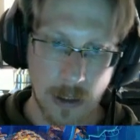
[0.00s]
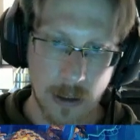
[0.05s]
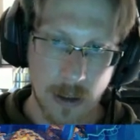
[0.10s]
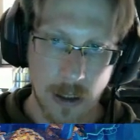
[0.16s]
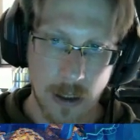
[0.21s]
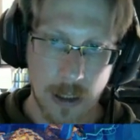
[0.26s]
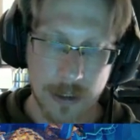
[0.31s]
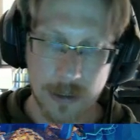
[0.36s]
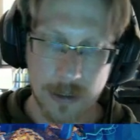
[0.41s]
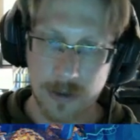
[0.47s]

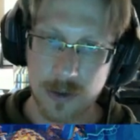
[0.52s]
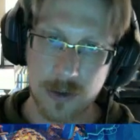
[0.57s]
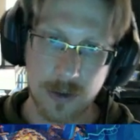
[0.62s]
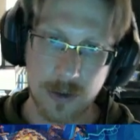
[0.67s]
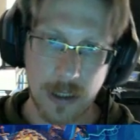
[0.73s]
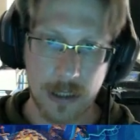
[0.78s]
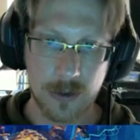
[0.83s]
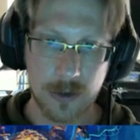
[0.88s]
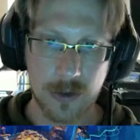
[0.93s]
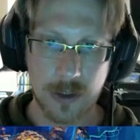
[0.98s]
Again, the
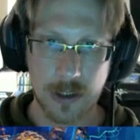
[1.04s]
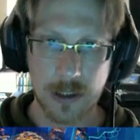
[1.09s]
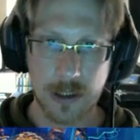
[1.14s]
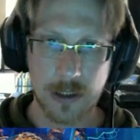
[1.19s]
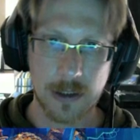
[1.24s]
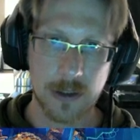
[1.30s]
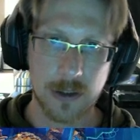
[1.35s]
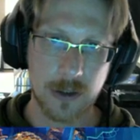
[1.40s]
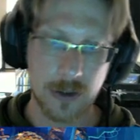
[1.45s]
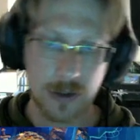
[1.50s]
strategy
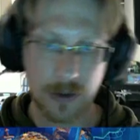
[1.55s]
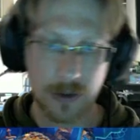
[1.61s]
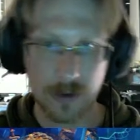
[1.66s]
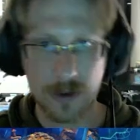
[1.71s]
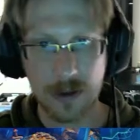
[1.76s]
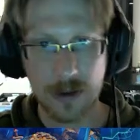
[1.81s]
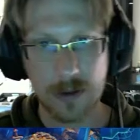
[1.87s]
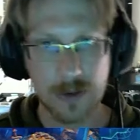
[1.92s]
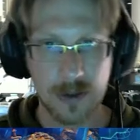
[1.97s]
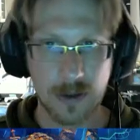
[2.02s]
here, you can
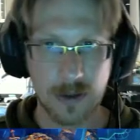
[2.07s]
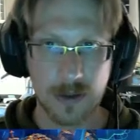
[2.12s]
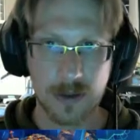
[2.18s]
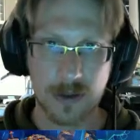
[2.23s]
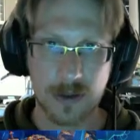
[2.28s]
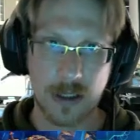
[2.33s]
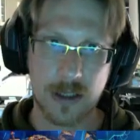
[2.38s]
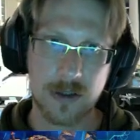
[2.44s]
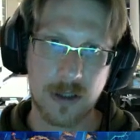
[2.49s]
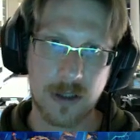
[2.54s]
see this
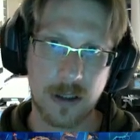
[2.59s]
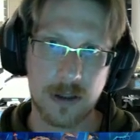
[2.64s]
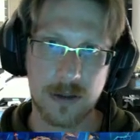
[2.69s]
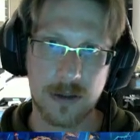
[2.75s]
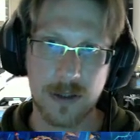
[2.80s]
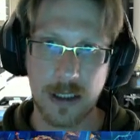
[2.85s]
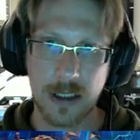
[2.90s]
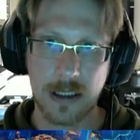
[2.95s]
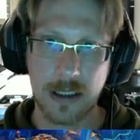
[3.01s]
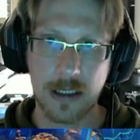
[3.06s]
guy's kind of
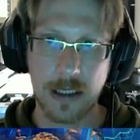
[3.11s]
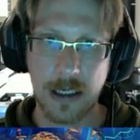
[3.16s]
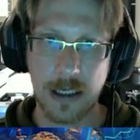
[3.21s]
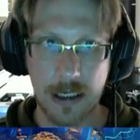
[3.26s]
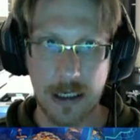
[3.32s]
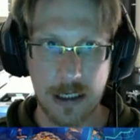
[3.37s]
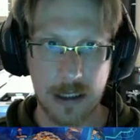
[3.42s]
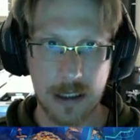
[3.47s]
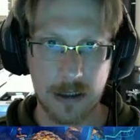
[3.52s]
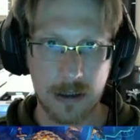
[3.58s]
taken
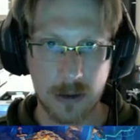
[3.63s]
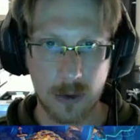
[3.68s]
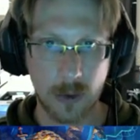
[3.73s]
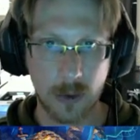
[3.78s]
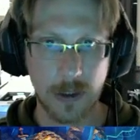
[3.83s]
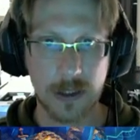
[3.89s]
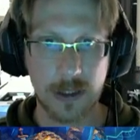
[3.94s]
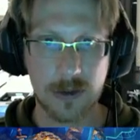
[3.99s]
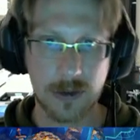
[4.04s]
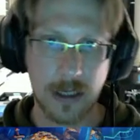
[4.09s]
a
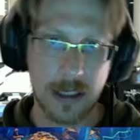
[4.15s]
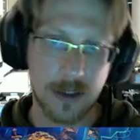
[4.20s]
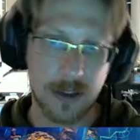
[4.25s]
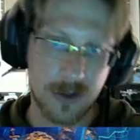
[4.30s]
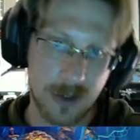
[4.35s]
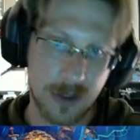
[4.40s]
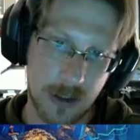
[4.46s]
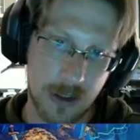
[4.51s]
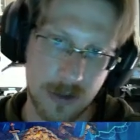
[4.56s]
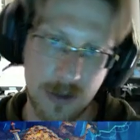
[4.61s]
quick
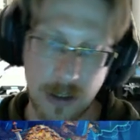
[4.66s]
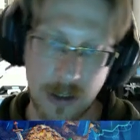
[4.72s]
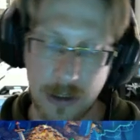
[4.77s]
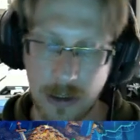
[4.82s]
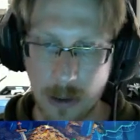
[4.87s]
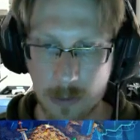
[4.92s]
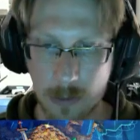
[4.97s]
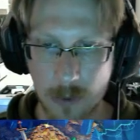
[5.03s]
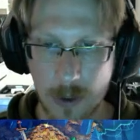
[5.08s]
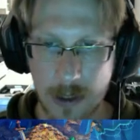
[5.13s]
strategy. He's trying to
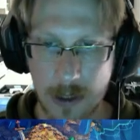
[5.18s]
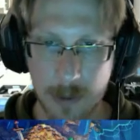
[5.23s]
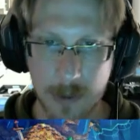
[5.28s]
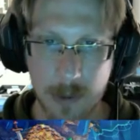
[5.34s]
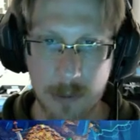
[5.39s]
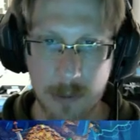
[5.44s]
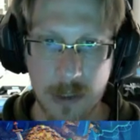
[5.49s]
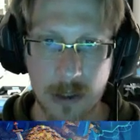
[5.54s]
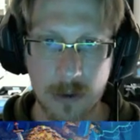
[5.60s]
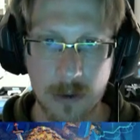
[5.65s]
come right up
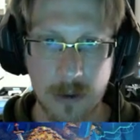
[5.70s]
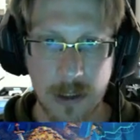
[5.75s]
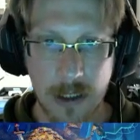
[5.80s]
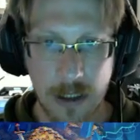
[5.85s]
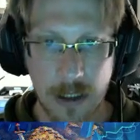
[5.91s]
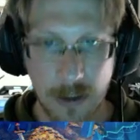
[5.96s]
the middle.